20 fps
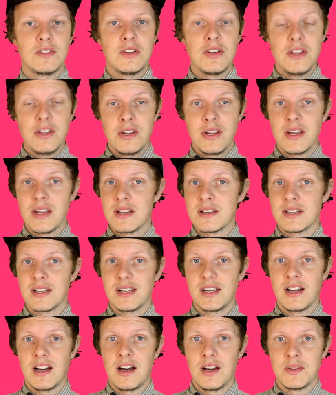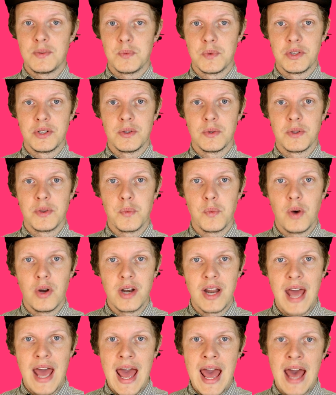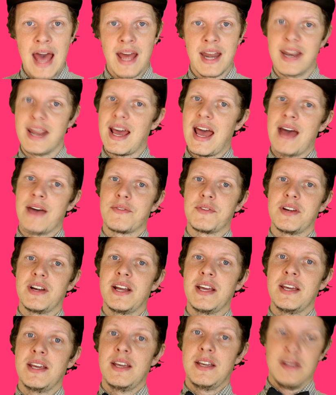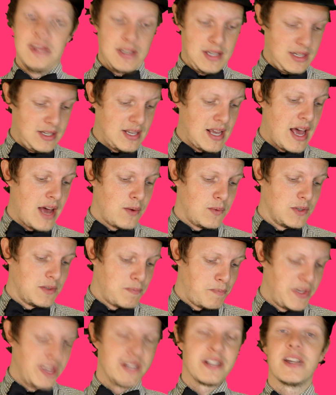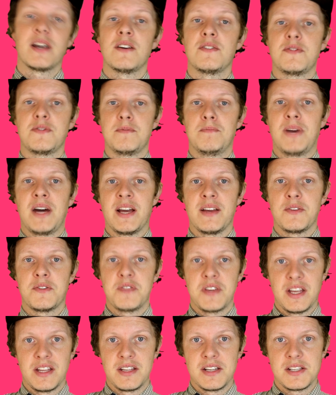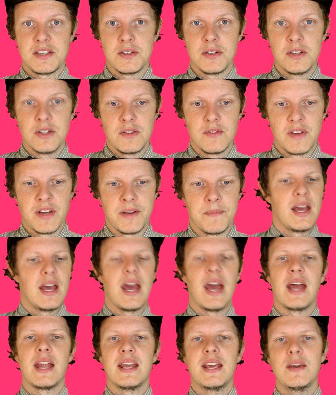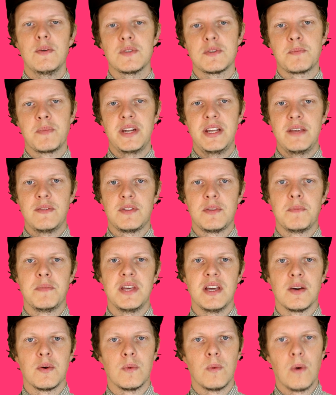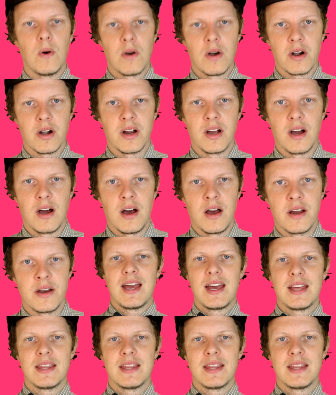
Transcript: Tyr is a god with only one hand after his hand was bitten off by Fenris Ulven. And he was believed to be a war god.